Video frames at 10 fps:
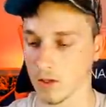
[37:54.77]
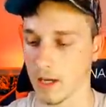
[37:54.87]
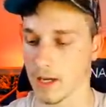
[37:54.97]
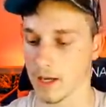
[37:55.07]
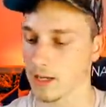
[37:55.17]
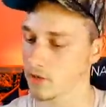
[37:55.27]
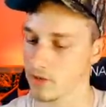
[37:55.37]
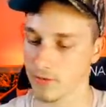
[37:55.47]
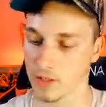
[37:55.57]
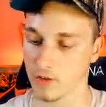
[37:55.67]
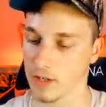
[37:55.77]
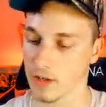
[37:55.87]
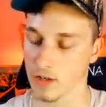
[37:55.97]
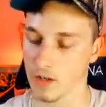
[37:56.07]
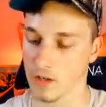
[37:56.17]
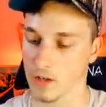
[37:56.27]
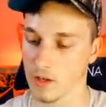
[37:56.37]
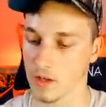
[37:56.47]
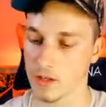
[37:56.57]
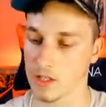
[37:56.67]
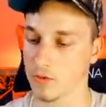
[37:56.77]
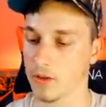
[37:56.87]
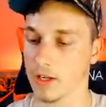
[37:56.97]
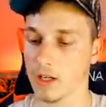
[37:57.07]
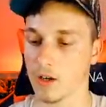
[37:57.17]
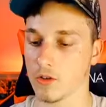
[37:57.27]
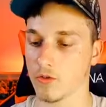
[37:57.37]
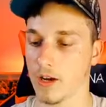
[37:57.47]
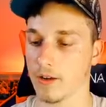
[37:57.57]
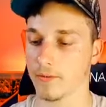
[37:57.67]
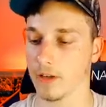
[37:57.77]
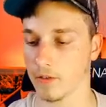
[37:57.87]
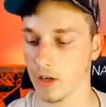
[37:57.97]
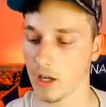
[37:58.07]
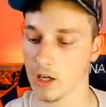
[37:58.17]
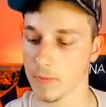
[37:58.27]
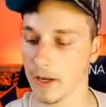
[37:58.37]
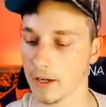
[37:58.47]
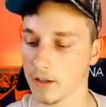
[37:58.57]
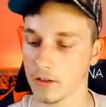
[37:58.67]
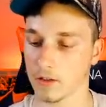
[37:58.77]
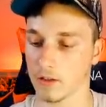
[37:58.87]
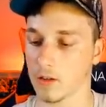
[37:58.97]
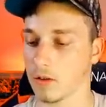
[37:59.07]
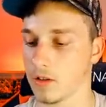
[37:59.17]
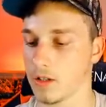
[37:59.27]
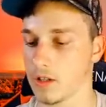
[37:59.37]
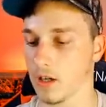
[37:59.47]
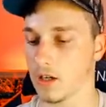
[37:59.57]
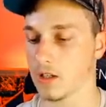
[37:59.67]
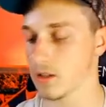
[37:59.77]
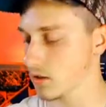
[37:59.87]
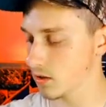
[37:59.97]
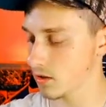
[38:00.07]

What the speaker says: Okay, Extreme Victory. See if we can get a Ghost Rare out of our last pack. Another one of these cards.